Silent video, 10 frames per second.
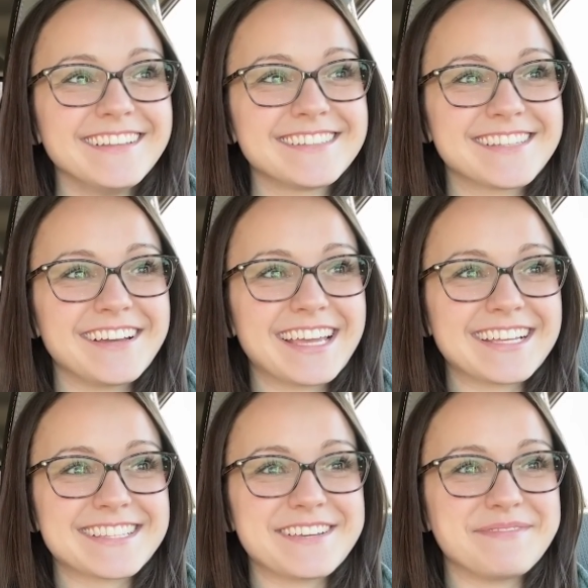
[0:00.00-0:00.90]
So I
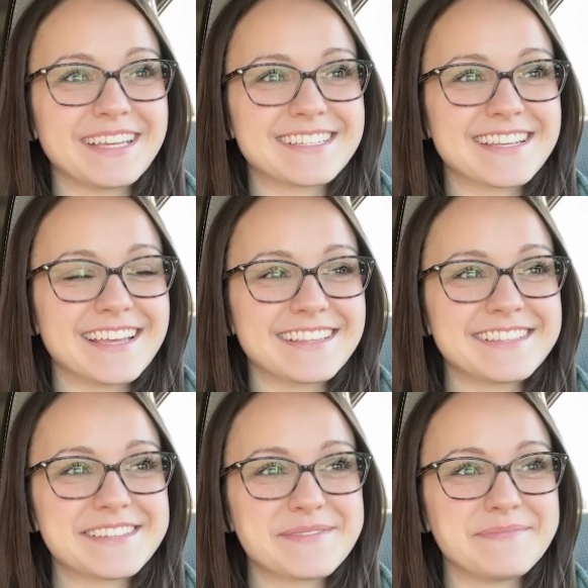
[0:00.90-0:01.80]
guess that makes sense.